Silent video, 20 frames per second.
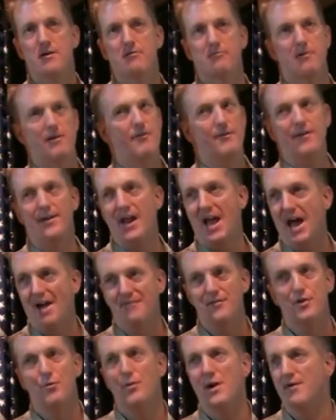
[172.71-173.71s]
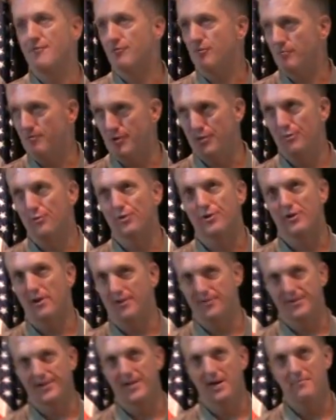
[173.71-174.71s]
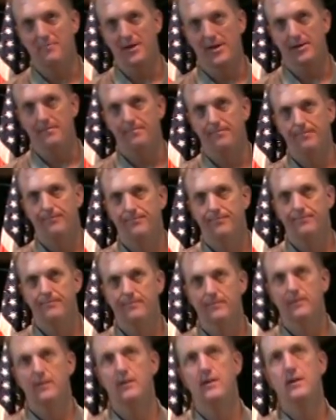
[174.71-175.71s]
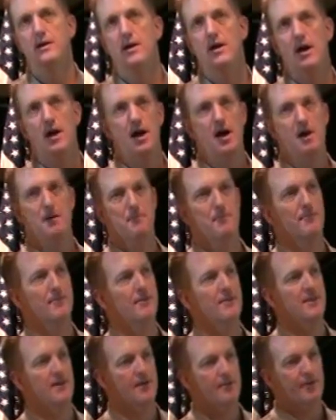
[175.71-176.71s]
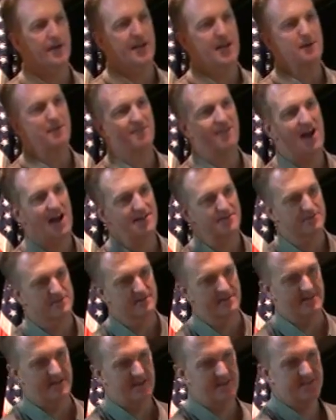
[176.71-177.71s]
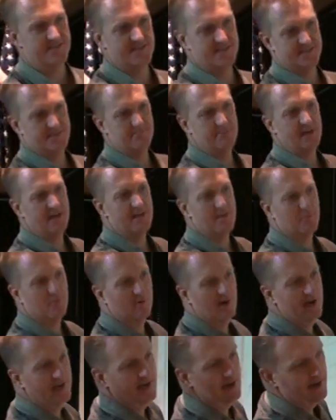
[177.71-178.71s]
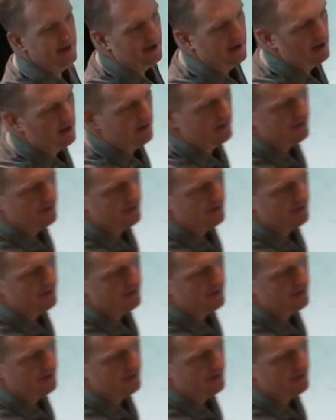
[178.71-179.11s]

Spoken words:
rather than having to wait for a renewal card to come in. The other key factor to this is the big number right down here,